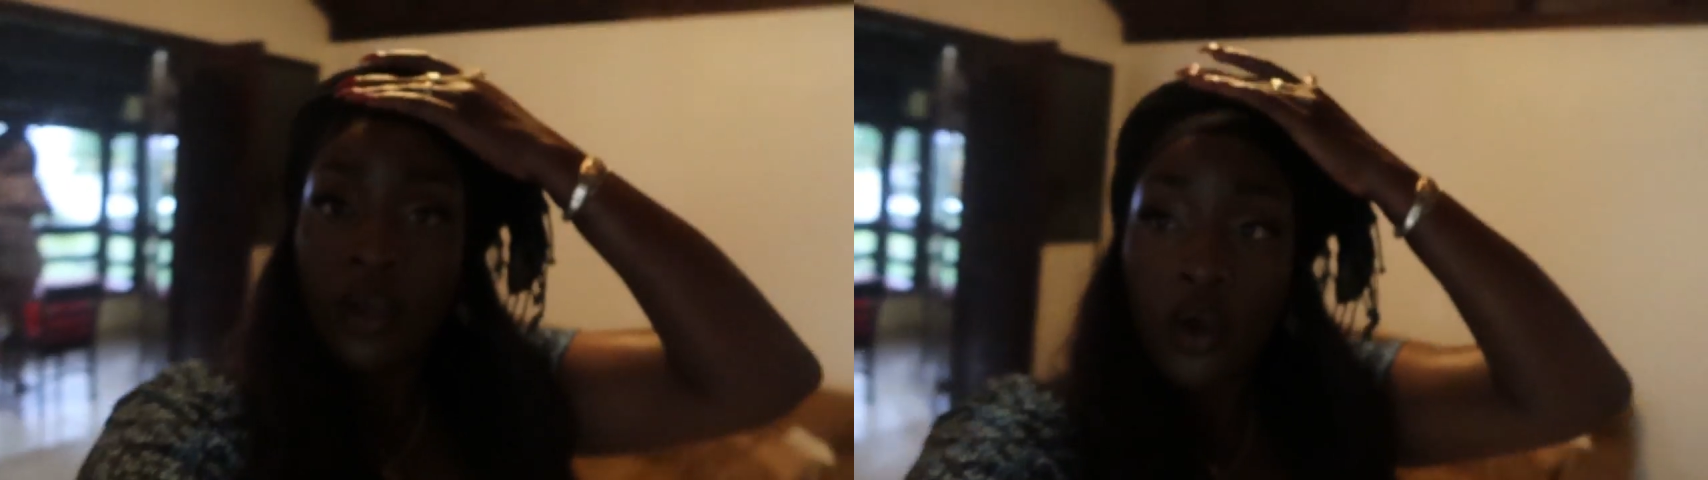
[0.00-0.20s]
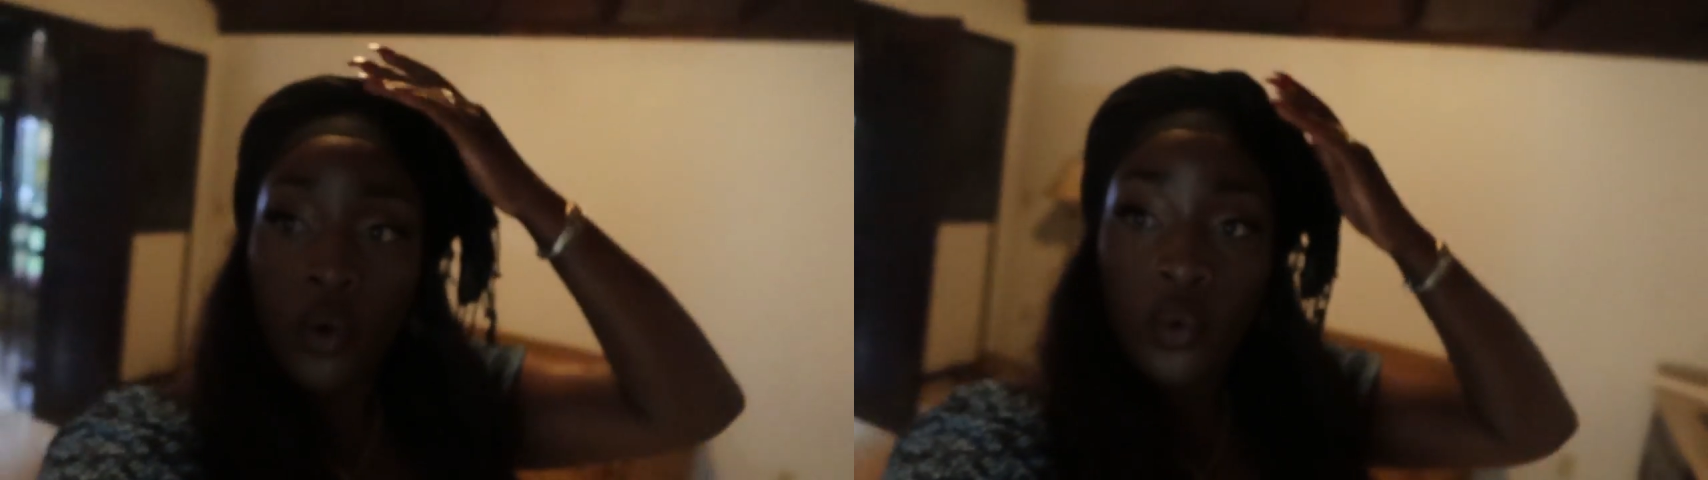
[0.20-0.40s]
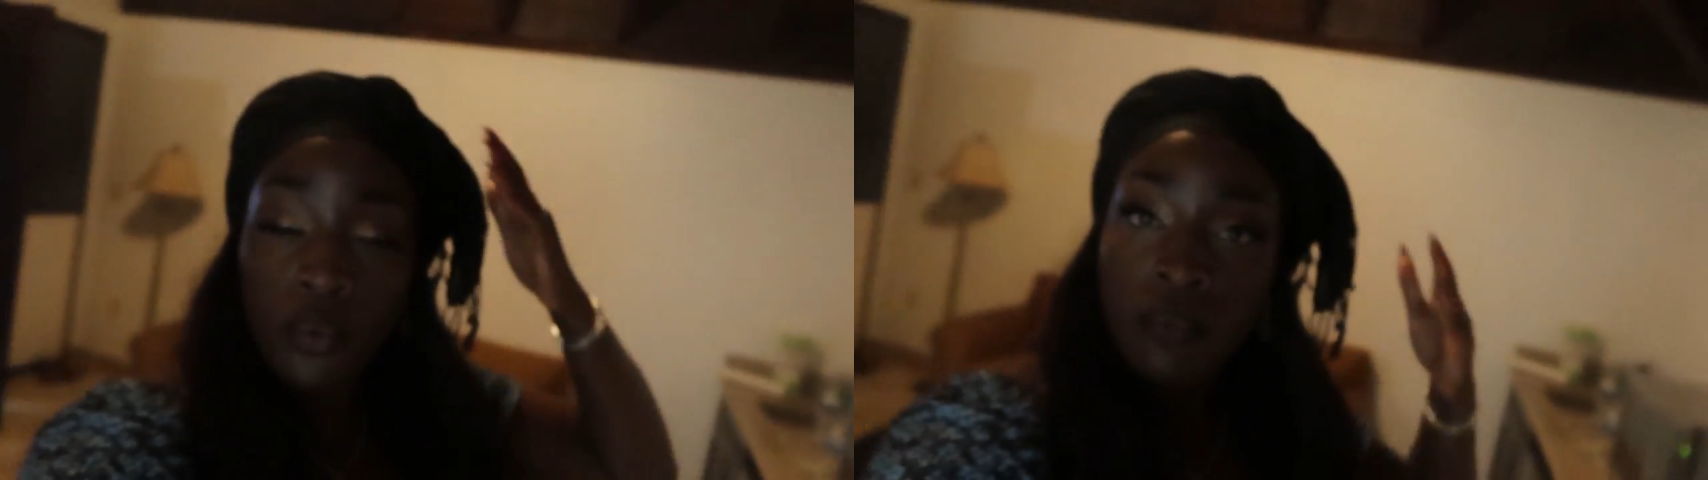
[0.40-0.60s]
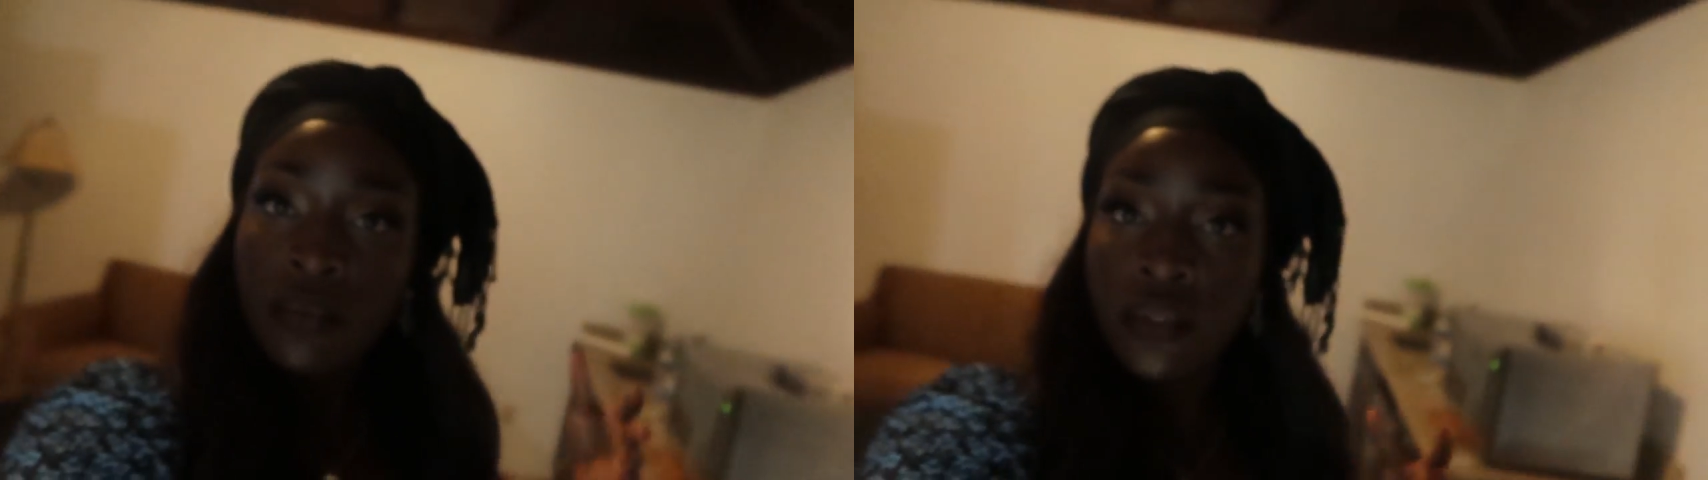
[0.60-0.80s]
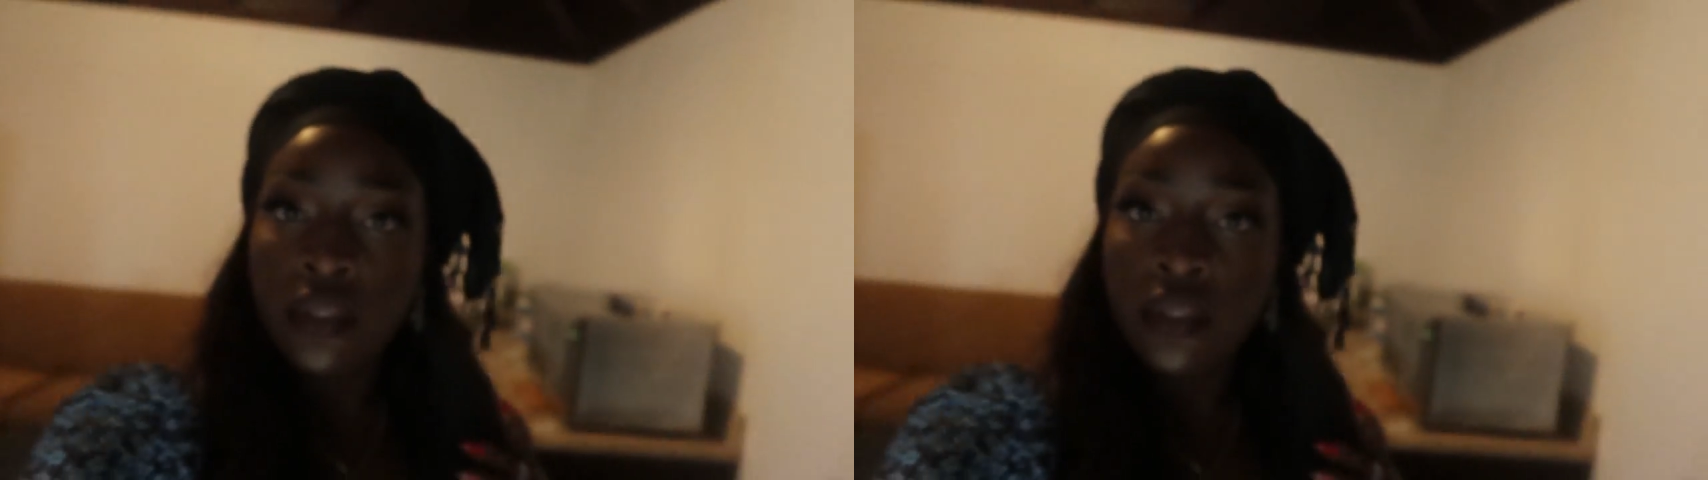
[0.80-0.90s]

home.